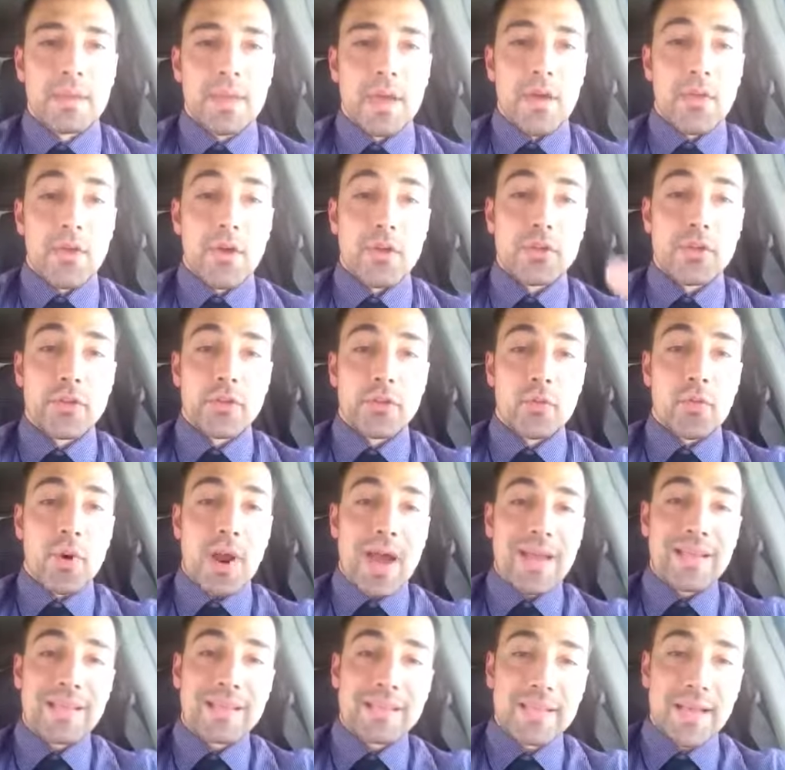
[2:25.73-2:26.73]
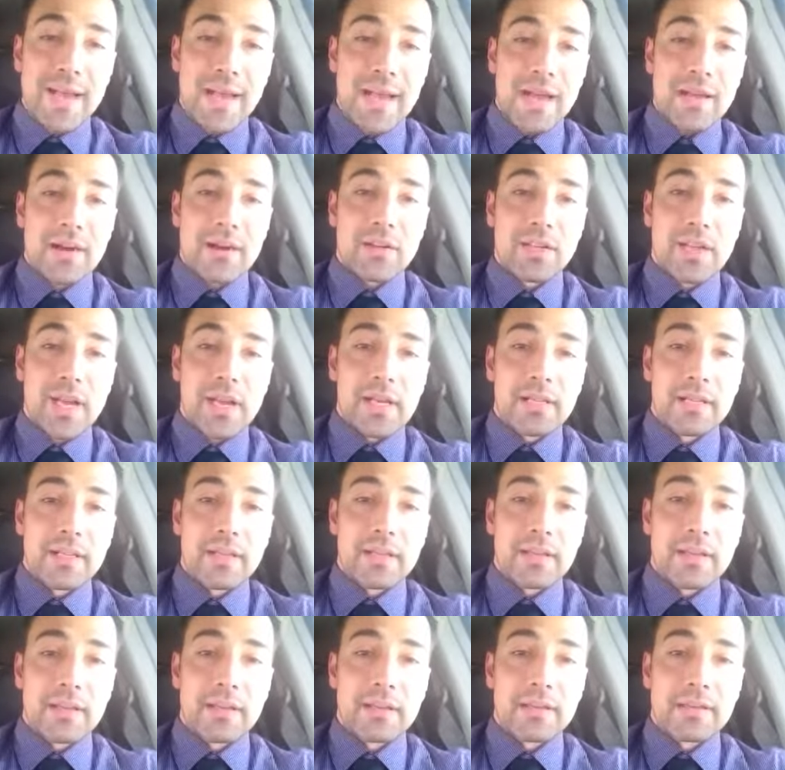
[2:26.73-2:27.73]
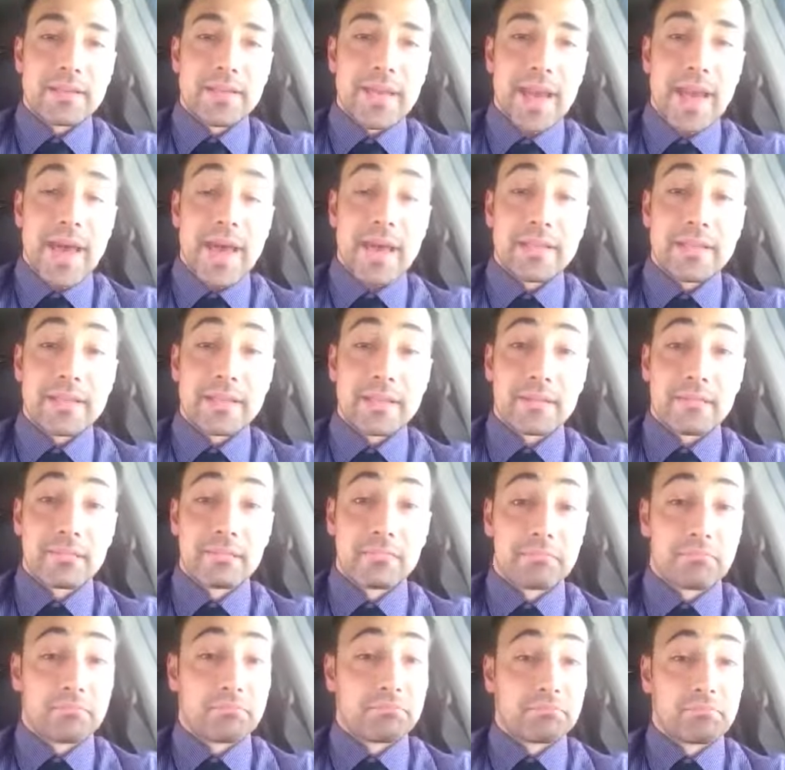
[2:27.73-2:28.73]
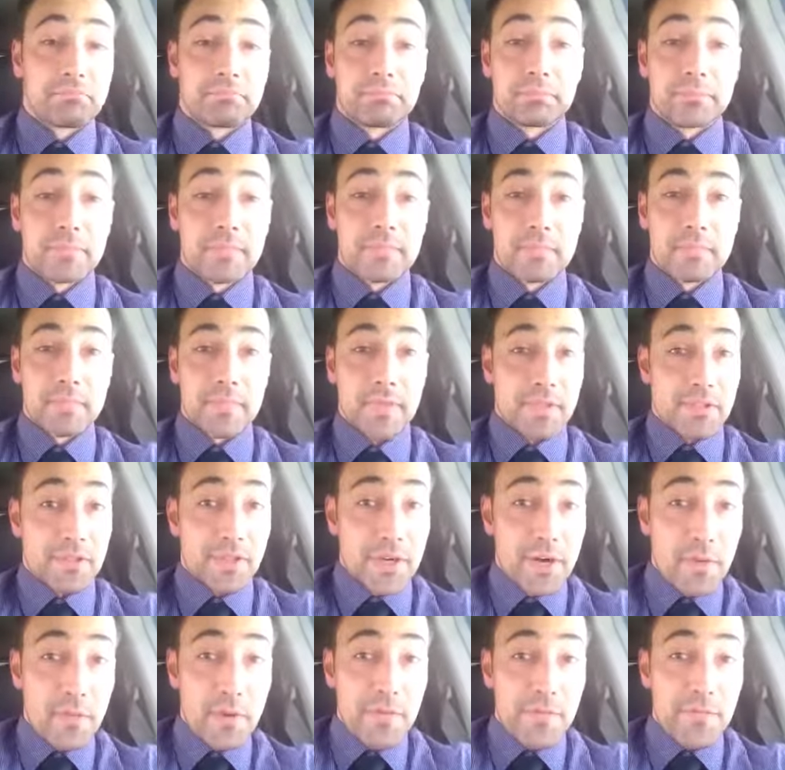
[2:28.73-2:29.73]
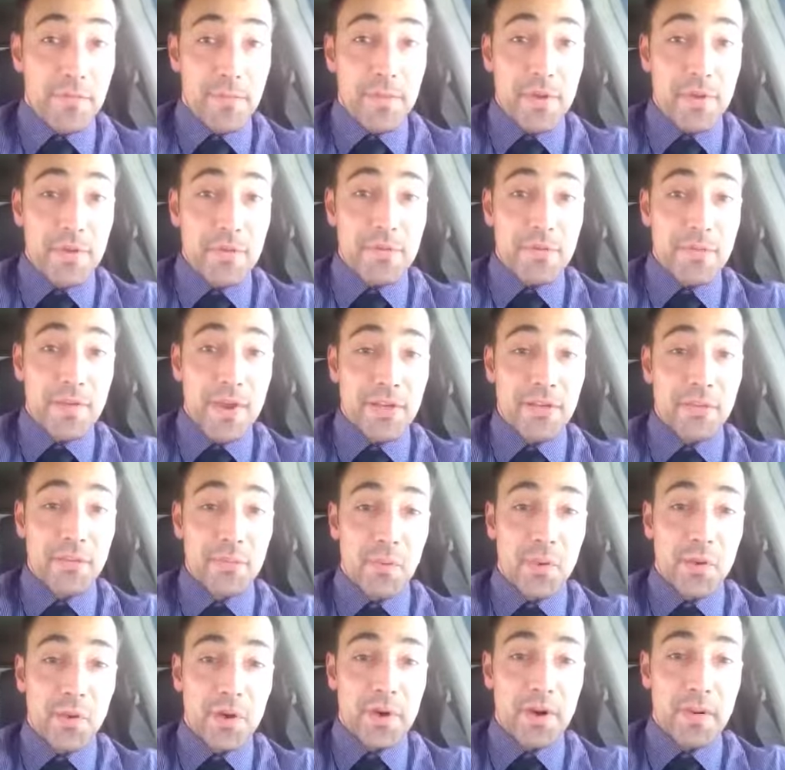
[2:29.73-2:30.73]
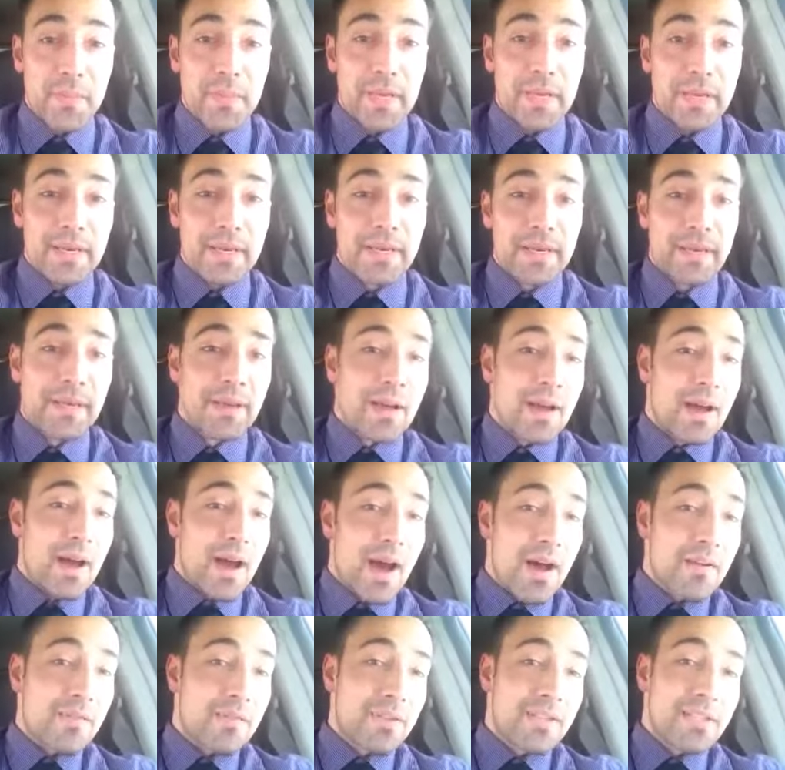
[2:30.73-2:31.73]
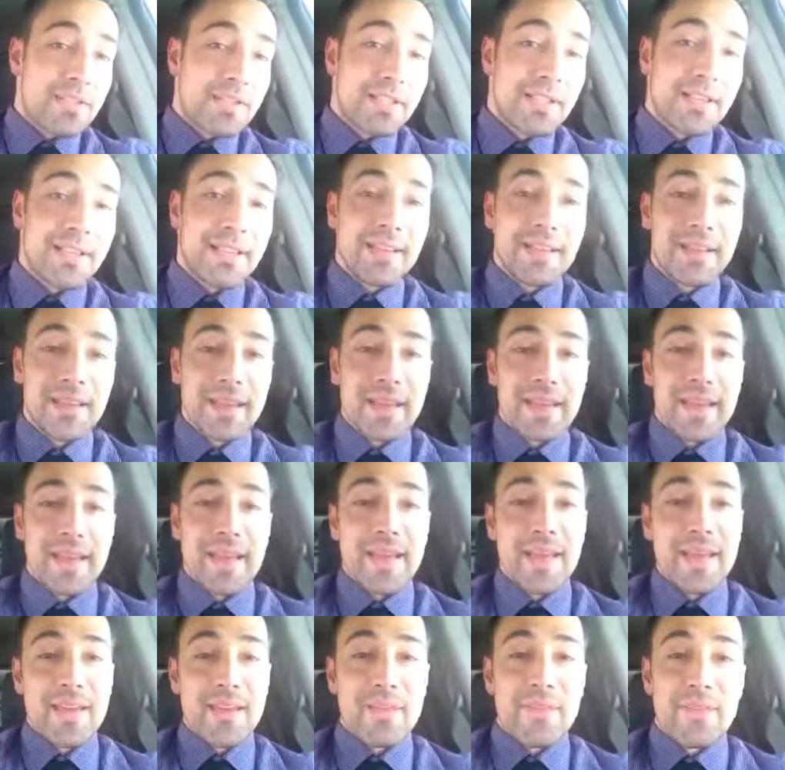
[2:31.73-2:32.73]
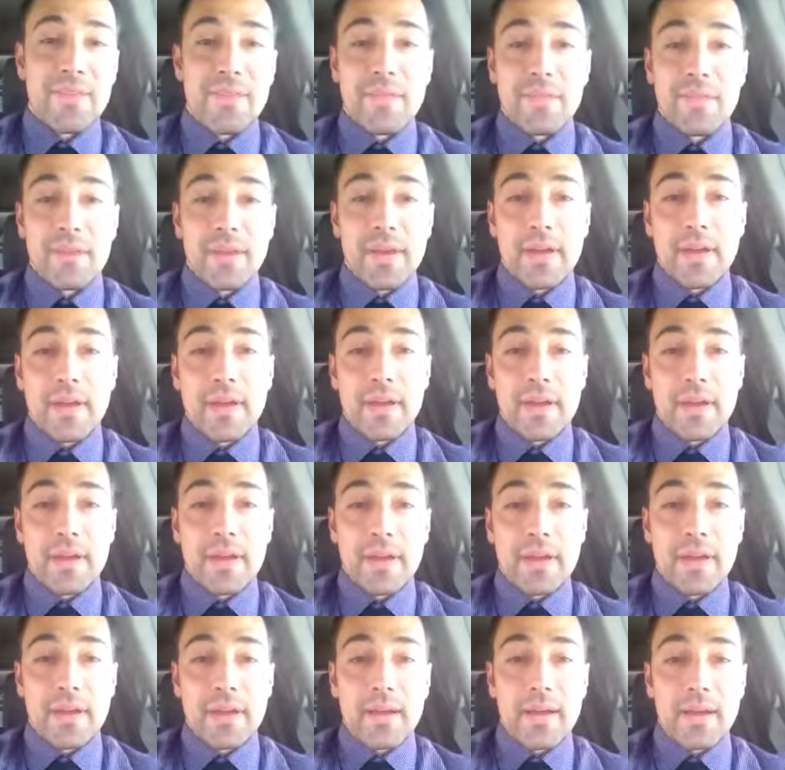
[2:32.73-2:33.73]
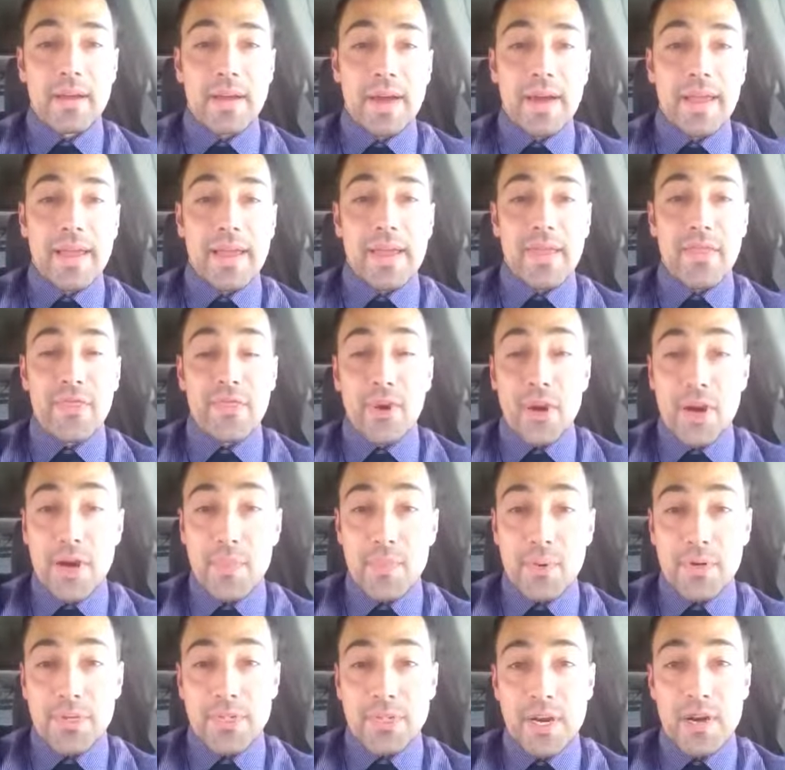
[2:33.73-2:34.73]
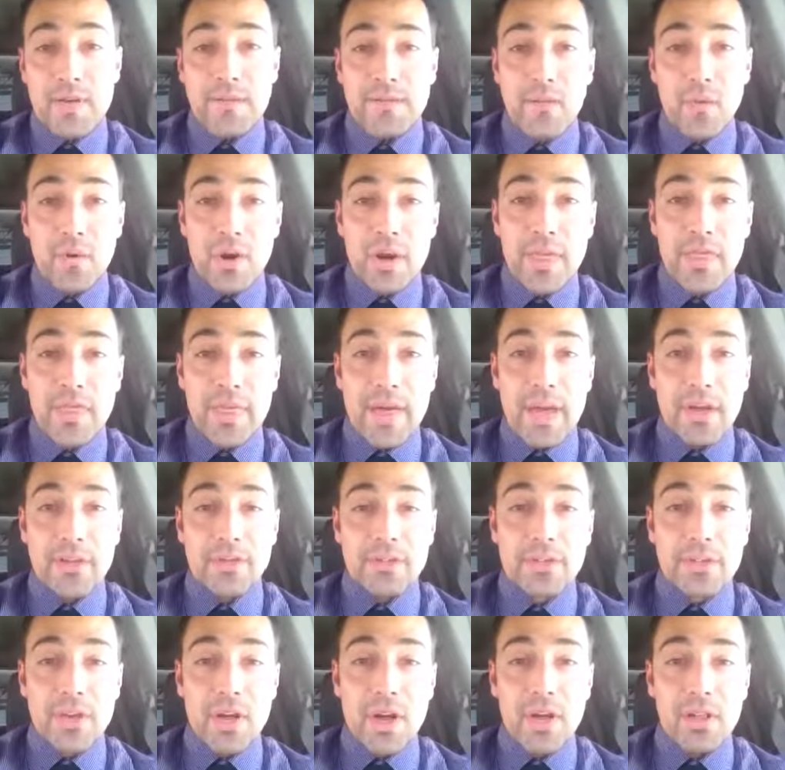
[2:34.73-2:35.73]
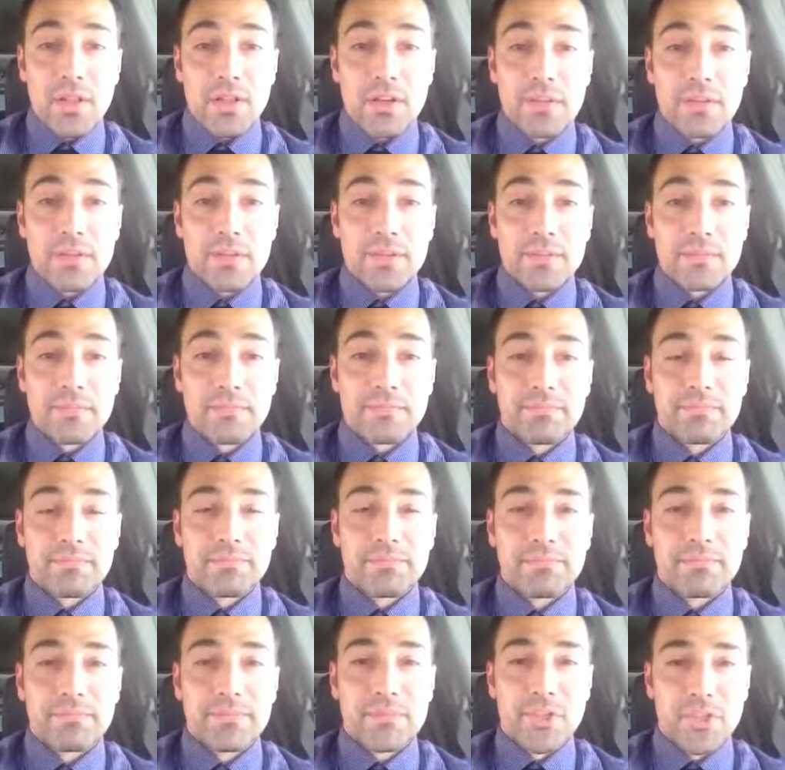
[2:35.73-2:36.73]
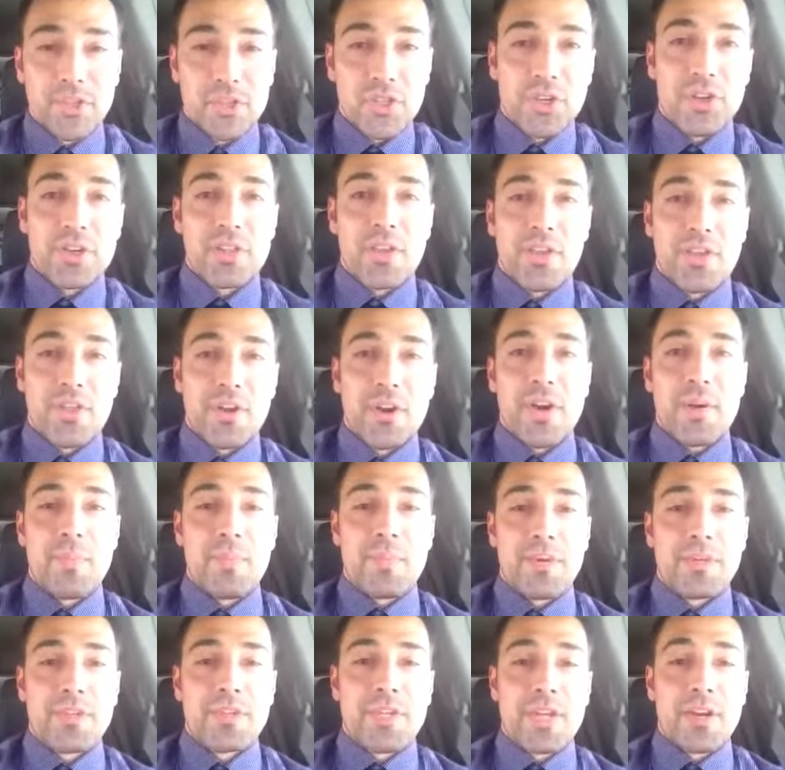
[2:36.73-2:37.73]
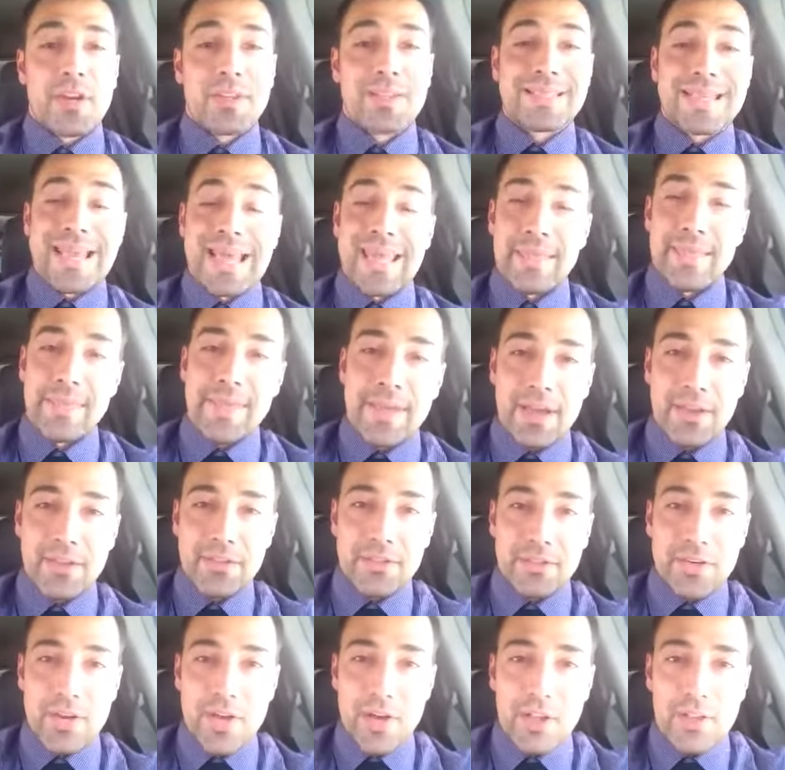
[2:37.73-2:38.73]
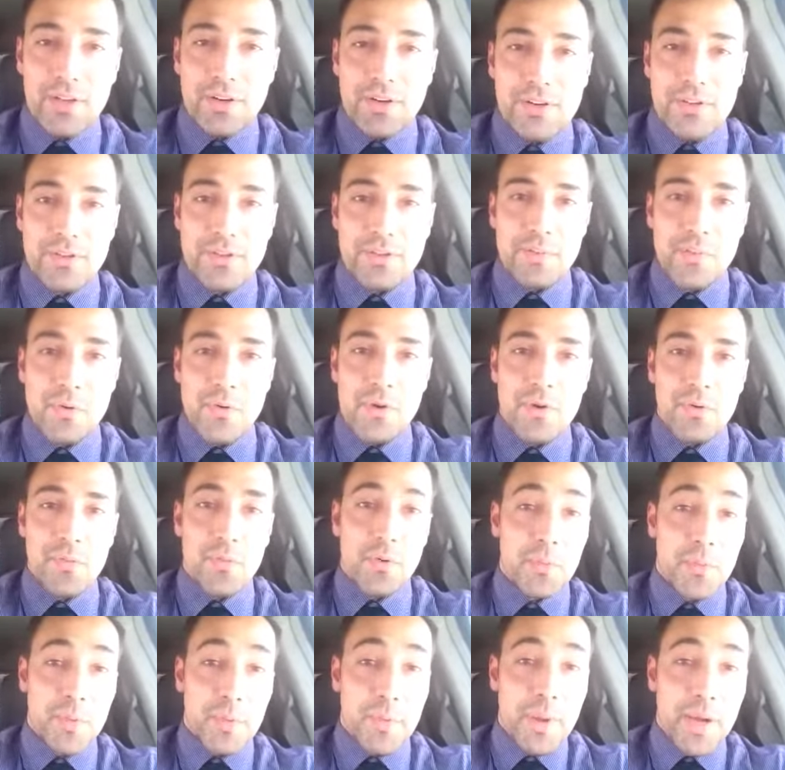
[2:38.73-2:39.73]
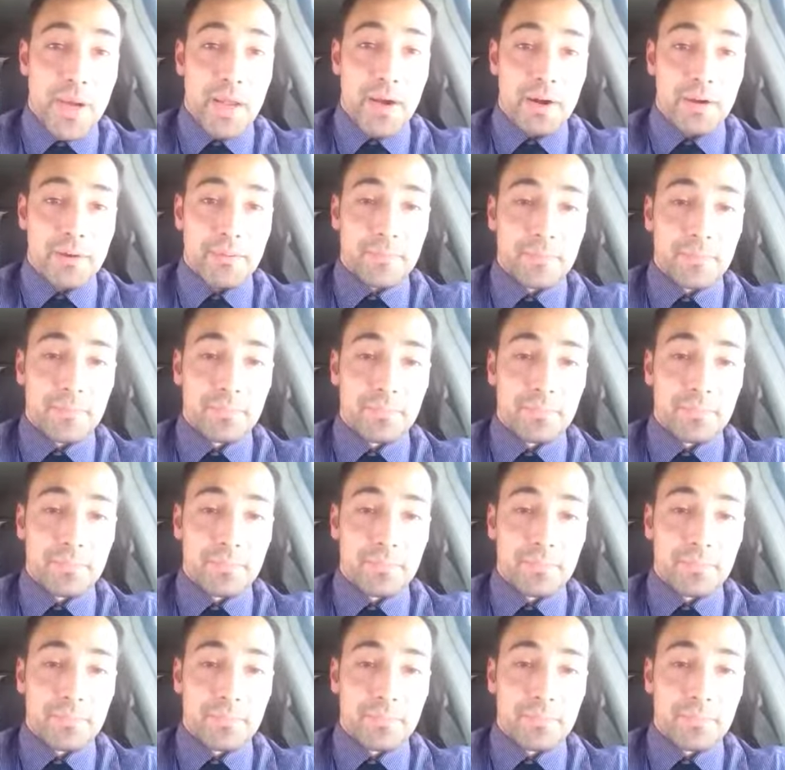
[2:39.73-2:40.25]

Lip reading: Now, those on the right side are likely to ask, is there any way for me to invest more? I mean, obviously, if I can get 30% of $40,000, surely 30% on $10,000 or more would be better.